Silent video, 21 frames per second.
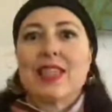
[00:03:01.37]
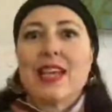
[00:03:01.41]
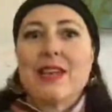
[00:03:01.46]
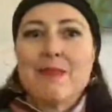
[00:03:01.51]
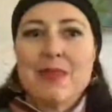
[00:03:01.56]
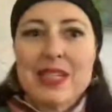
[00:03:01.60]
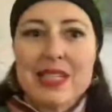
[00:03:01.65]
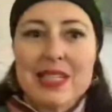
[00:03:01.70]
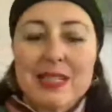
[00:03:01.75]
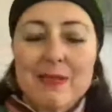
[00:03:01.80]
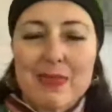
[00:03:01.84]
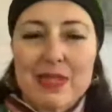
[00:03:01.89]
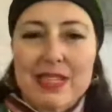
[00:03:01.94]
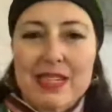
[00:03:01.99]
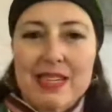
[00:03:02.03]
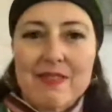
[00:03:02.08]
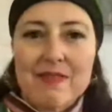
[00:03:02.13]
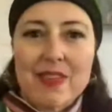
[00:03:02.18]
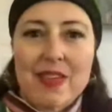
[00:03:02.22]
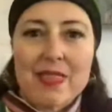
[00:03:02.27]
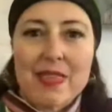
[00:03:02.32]
led me to the
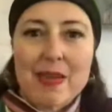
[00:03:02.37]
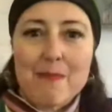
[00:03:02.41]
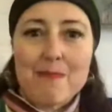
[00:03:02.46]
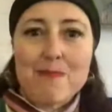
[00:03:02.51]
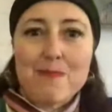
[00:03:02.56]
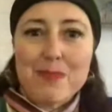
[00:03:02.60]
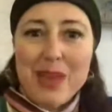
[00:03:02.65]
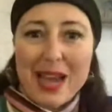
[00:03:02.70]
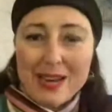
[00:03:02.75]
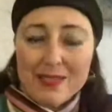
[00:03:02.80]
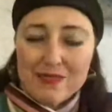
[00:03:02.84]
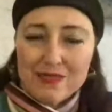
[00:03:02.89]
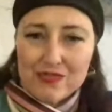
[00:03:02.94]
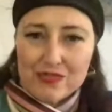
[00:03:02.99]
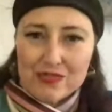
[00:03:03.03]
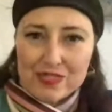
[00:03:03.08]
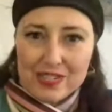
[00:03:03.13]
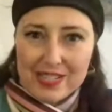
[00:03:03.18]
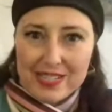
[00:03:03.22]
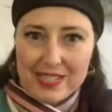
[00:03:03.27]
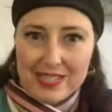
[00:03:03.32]
belief that
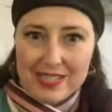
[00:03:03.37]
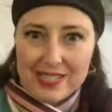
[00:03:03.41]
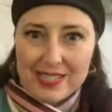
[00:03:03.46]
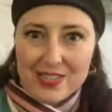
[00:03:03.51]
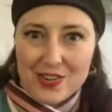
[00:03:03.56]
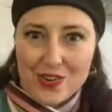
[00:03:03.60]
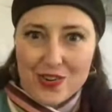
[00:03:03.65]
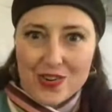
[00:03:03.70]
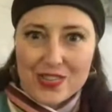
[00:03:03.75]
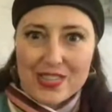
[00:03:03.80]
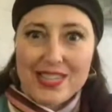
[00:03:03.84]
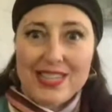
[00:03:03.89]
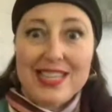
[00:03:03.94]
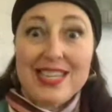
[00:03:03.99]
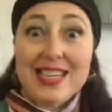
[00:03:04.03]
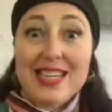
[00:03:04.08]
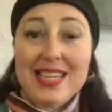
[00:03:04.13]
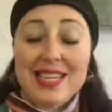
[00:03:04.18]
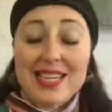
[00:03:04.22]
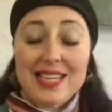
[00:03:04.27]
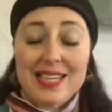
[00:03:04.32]
boundaries are the
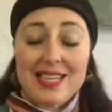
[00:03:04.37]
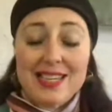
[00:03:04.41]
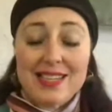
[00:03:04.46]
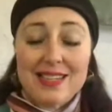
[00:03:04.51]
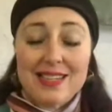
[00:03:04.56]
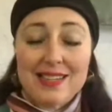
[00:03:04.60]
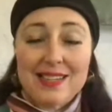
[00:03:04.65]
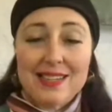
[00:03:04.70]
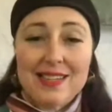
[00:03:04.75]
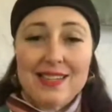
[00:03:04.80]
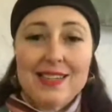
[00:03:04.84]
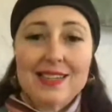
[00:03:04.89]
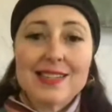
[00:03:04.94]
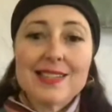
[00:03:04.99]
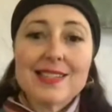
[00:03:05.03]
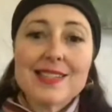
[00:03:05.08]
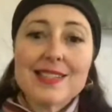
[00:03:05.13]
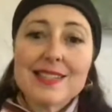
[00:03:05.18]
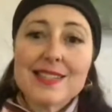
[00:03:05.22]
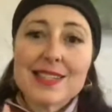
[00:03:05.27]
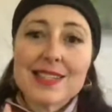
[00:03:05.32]
key
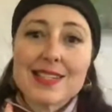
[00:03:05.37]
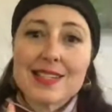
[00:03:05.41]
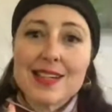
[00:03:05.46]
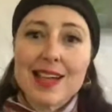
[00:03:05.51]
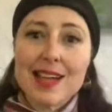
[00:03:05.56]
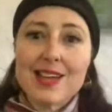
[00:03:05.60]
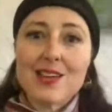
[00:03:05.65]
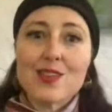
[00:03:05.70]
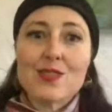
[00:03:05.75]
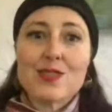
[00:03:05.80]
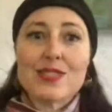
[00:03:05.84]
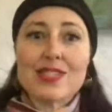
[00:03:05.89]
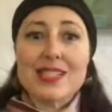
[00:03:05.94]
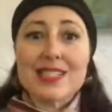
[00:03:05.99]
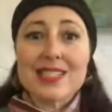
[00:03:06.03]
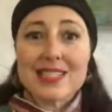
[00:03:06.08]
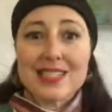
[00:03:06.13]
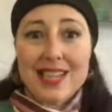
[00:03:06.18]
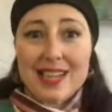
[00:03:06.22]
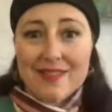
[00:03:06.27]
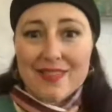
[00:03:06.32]
to not only
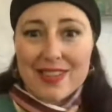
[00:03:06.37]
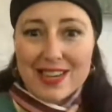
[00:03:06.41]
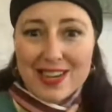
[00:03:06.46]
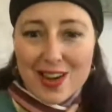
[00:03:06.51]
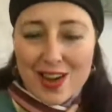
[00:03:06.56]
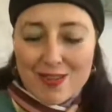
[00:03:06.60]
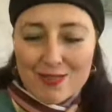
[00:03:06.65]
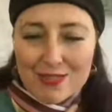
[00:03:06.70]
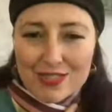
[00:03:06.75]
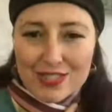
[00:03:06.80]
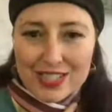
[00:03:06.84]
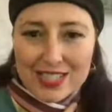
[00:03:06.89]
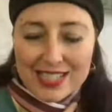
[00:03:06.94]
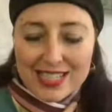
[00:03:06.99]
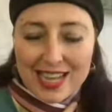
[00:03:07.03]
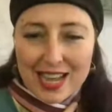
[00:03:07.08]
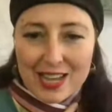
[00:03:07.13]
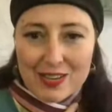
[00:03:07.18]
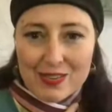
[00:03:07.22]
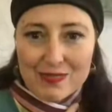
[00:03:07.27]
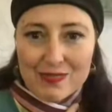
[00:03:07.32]
saving
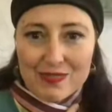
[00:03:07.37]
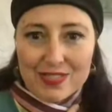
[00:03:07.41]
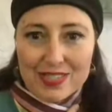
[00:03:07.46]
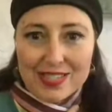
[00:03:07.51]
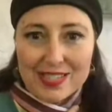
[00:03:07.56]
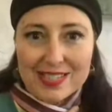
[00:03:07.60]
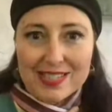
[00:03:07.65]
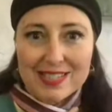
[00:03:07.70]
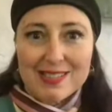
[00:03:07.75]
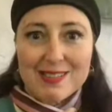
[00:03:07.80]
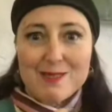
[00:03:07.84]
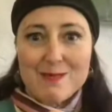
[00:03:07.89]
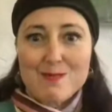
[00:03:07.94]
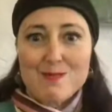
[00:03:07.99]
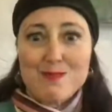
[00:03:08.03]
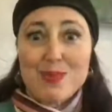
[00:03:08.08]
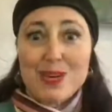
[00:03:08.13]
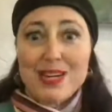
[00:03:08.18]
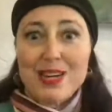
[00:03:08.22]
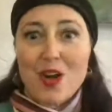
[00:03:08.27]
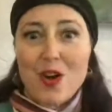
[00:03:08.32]
ourselves,
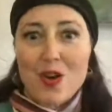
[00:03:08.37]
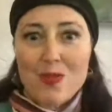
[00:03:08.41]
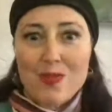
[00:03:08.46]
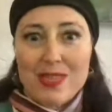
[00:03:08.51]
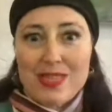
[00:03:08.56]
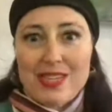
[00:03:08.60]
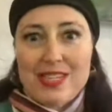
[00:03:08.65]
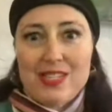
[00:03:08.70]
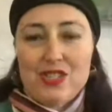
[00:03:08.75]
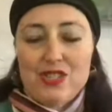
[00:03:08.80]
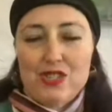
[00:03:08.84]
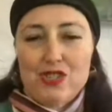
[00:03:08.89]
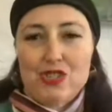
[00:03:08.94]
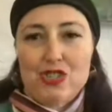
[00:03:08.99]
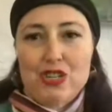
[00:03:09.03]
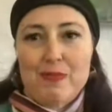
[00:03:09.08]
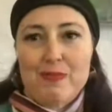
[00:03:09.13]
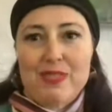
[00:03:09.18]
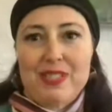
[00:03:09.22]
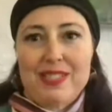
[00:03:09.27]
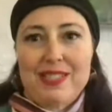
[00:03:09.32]
but our
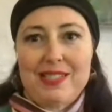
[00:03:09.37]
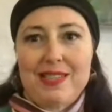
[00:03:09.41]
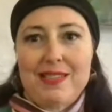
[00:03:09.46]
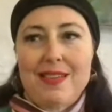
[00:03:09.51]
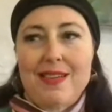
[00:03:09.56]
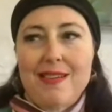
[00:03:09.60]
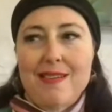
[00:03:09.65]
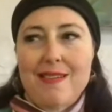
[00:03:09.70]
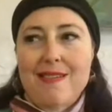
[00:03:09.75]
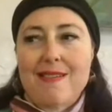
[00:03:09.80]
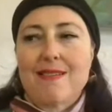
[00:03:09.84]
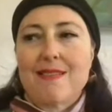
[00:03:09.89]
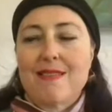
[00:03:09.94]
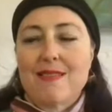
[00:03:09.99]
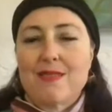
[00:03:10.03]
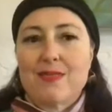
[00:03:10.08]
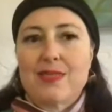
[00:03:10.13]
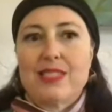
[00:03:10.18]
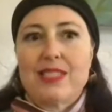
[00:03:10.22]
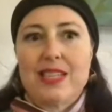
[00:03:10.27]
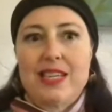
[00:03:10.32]
relationships. They
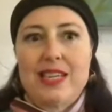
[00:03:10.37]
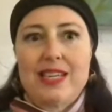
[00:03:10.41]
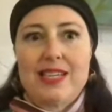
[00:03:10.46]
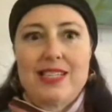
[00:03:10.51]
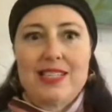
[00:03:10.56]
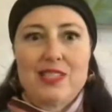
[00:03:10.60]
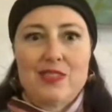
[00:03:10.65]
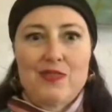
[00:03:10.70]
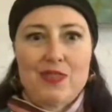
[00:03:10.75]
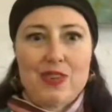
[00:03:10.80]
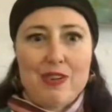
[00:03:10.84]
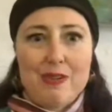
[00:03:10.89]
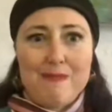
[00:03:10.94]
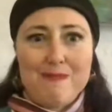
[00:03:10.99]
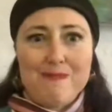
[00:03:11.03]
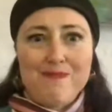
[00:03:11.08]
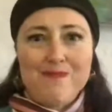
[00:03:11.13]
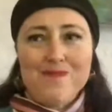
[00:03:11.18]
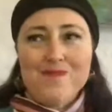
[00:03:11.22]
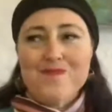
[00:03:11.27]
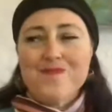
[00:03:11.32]
are what take us
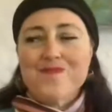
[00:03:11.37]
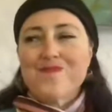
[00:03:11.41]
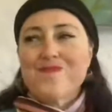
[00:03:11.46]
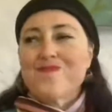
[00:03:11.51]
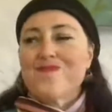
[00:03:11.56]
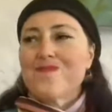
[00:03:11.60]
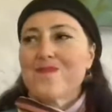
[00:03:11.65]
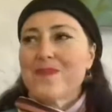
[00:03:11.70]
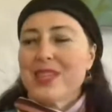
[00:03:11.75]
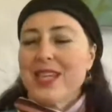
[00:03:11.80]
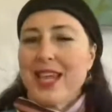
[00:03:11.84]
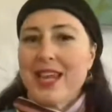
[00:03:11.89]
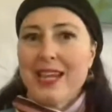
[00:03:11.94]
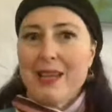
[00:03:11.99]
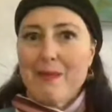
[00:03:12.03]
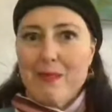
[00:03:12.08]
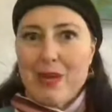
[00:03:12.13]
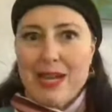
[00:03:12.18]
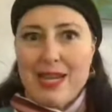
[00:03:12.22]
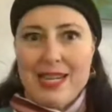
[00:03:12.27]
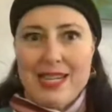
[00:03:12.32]
from
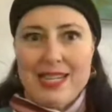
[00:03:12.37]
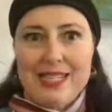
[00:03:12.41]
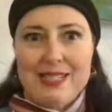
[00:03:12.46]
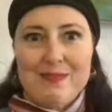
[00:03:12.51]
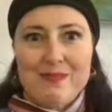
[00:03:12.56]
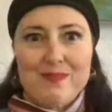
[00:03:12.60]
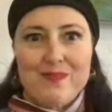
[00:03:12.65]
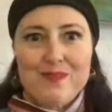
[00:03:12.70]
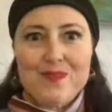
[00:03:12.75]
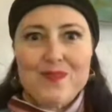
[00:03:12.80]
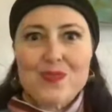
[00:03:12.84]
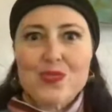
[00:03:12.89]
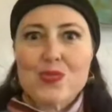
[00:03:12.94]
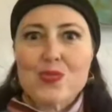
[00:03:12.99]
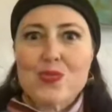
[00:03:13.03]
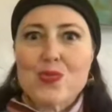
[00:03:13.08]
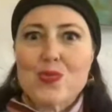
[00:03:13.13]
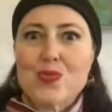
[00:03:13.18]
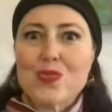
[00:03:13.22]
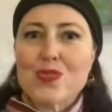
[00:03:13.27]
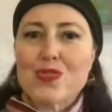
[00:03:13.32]
getting by
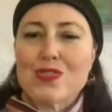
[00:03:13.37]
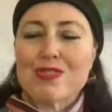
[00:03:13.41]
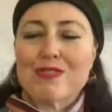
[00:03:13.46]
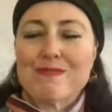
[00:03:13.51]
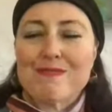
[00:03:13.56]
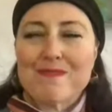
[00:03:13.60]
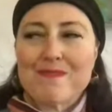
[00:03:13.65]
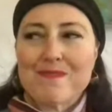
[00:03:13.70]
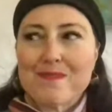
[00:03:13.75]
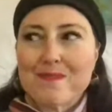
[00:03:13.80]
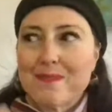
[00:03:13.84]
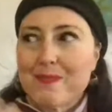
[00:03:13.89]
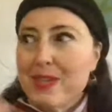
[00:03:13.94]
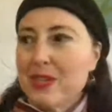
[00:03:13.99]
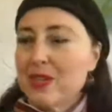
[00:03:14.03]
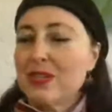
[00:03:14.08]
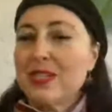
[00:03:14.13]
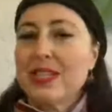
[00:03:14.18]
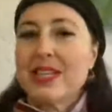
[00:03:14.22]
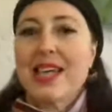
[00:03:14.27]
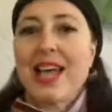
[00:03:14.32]
or
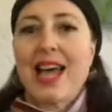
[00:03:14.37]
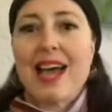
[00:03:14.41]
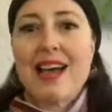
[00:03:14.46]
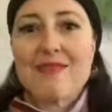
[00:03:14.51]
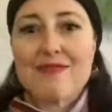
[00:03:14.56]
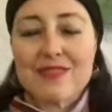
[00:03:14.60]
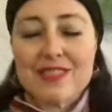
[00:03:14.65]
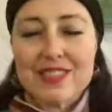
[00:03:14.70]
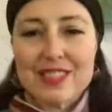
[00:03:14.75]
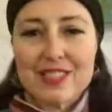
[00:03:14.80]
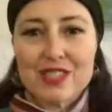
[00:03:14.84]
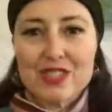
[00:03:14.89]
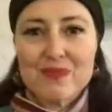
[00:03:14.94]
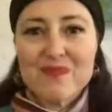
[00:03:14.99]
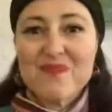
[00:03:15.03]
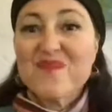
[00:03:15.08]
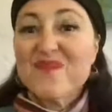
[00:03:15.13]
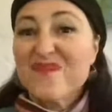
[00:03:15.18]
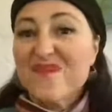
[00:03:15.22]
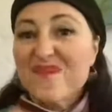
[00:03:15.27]
merely average